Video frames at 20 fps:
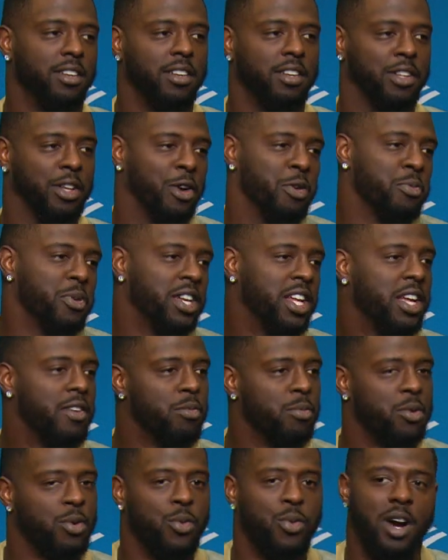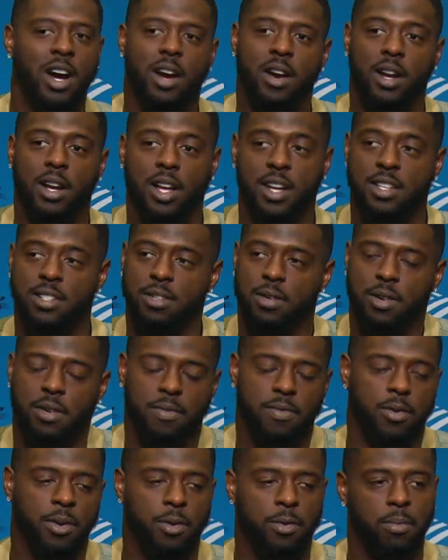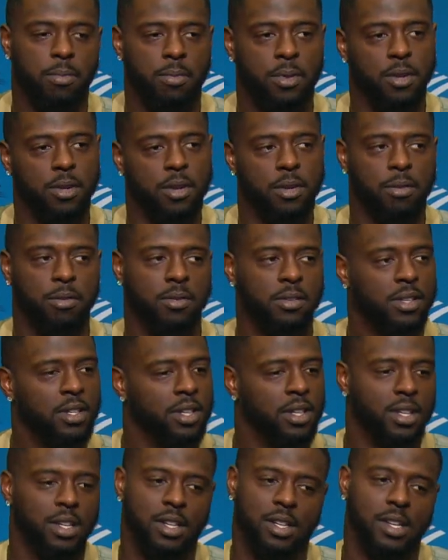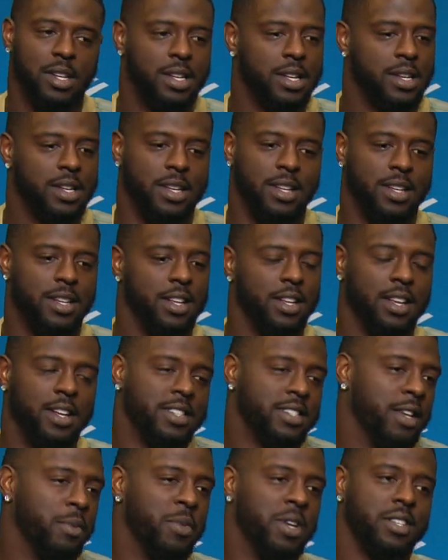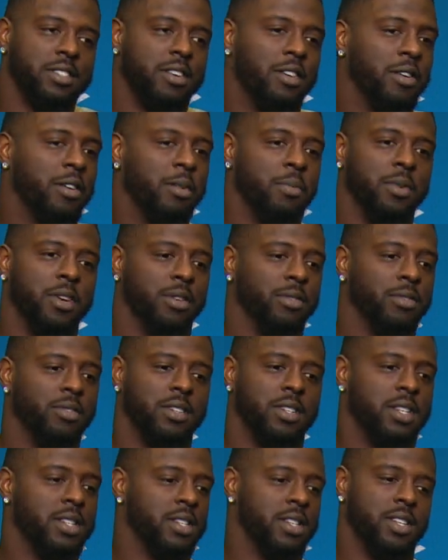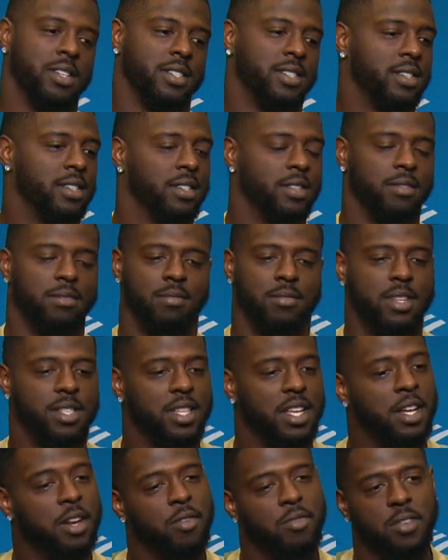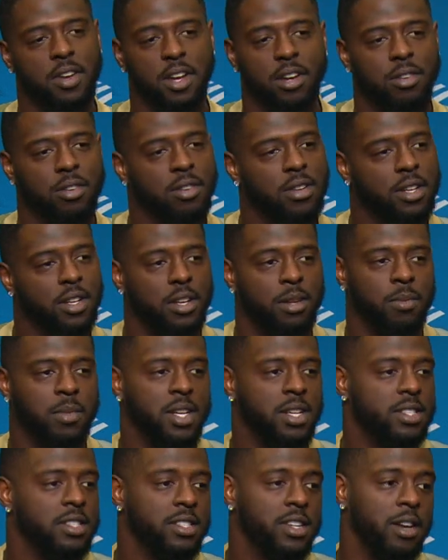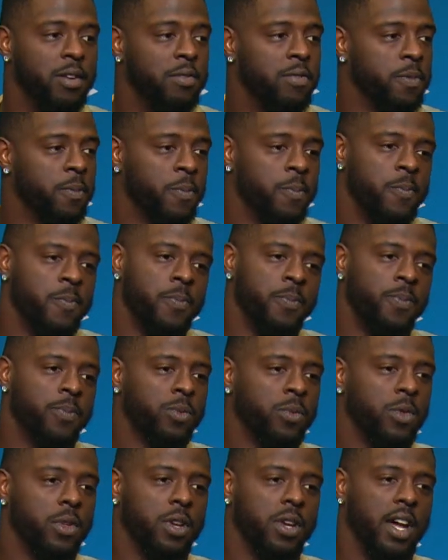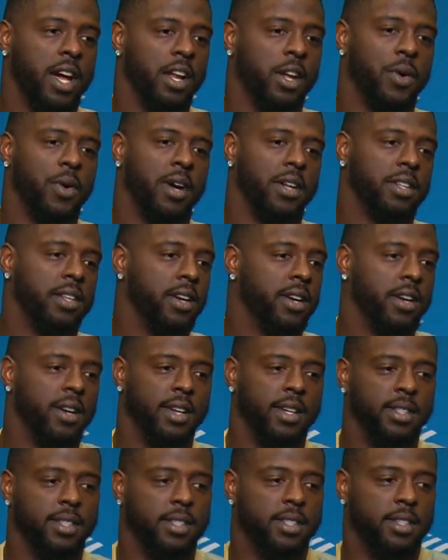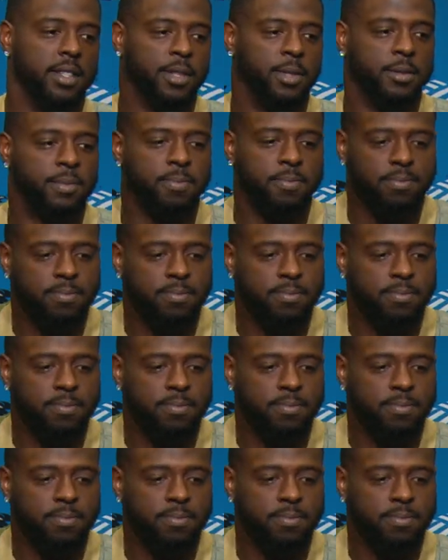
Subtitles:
don't really even require an answer. If you know, like I said, man, it's hard, bro. It's the NFL. I mean, it's tough. Got to go out there and, you know,